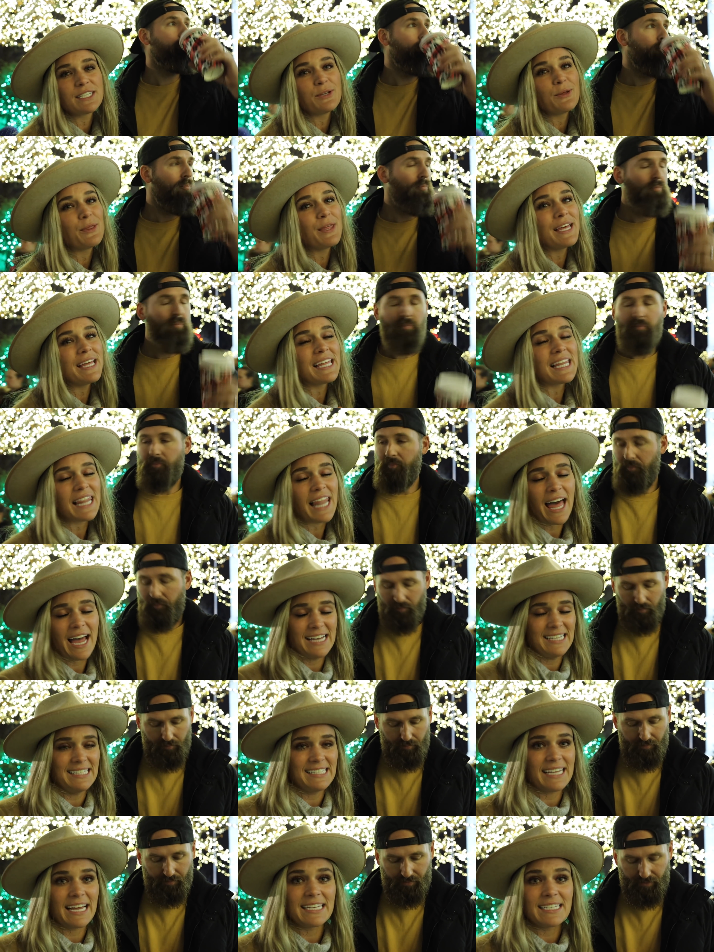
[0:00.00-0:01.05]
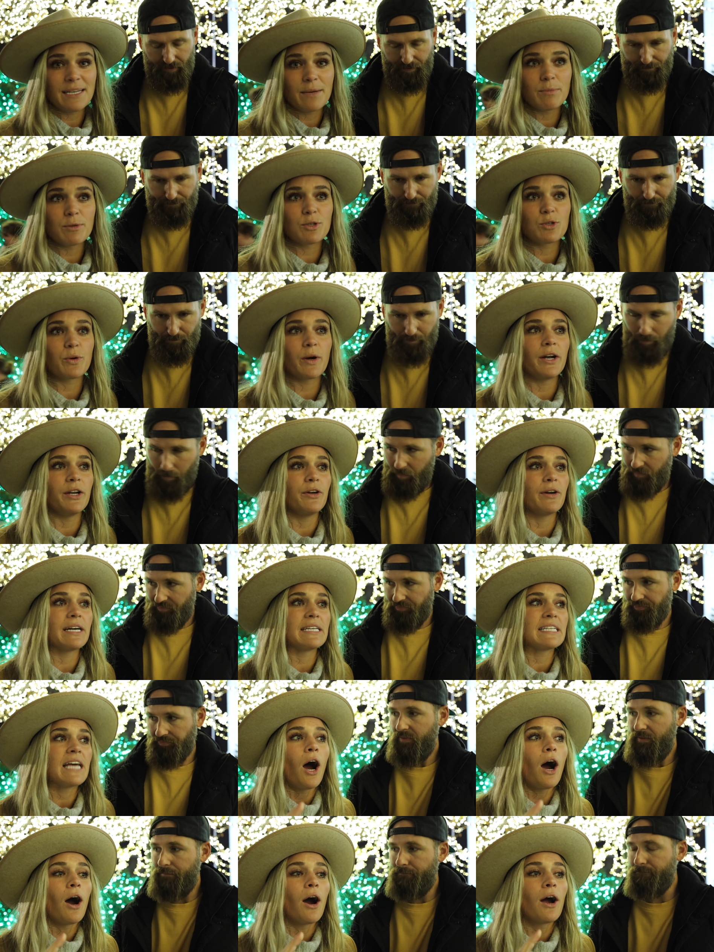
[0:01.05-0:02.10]
Speaker 1: to the lights at Temple Square. You guys,
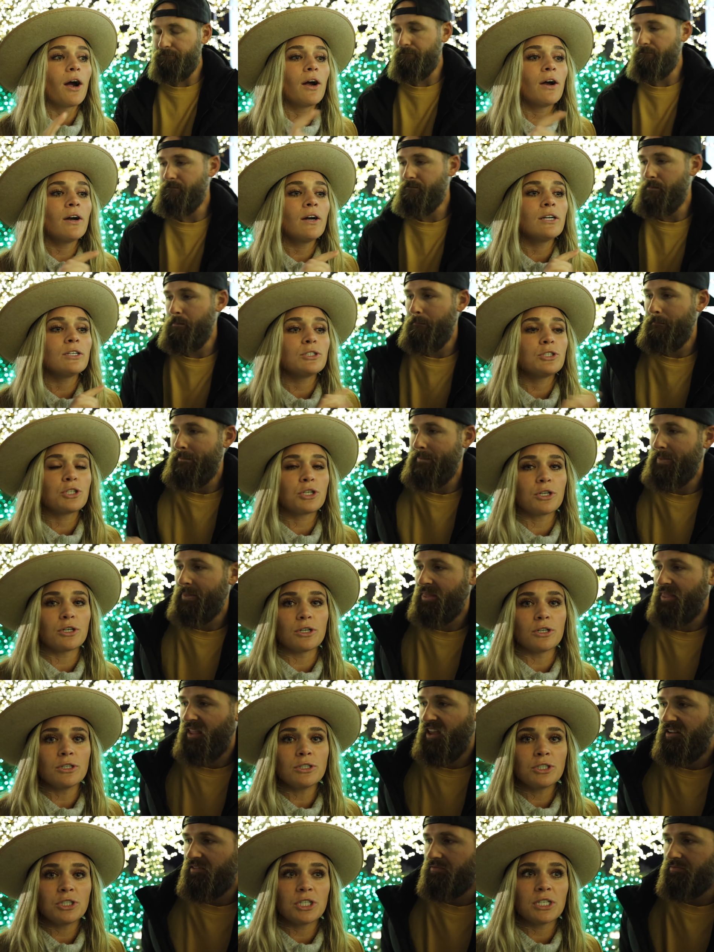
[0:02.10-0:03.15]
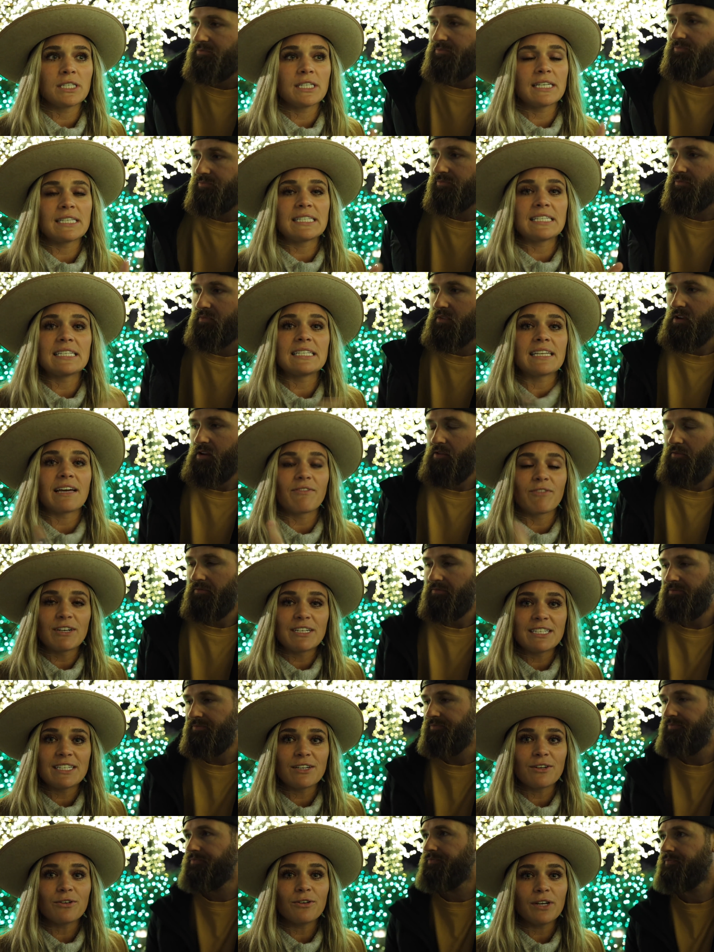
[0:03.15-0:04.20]
our church does this every
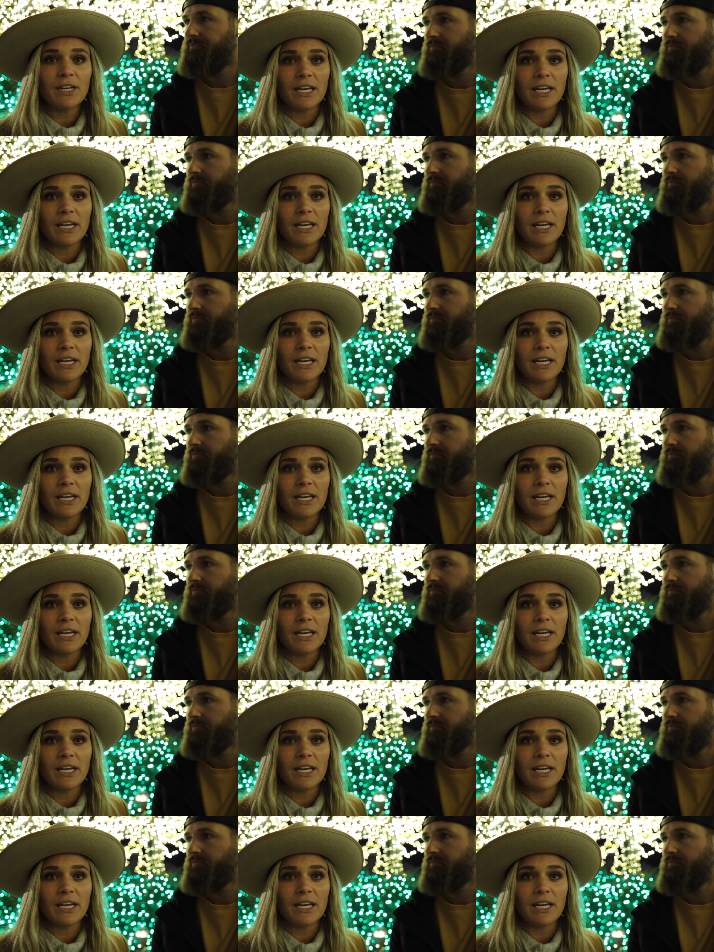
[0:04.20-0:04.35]
single